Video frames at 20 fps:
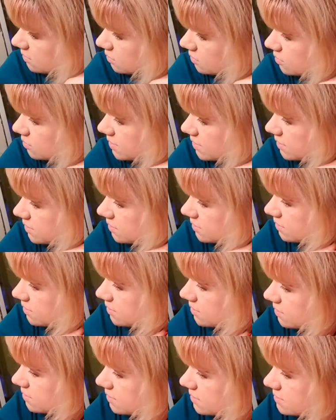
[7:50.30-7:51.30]
with
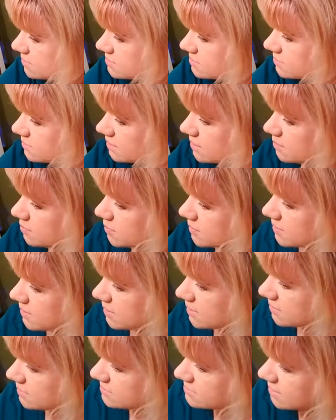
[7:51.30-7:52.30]
the sleep and
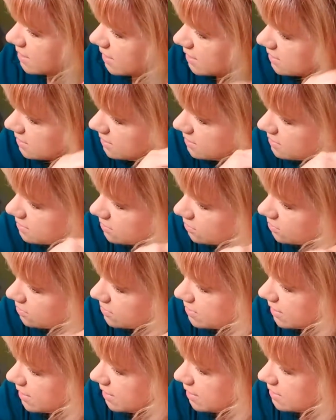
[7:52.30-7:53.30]
the anxiety and all
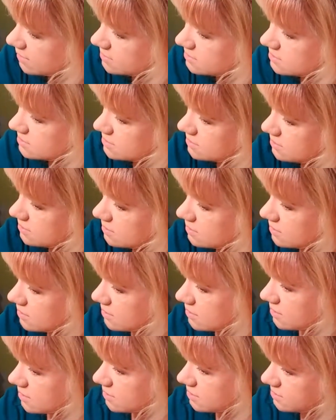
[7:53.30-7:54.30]
that.
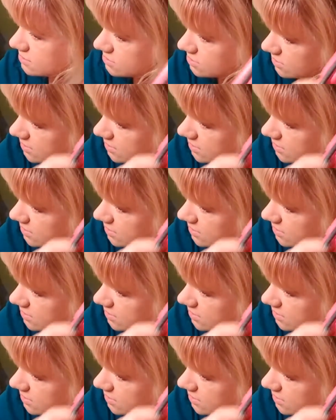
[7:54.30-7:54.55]
So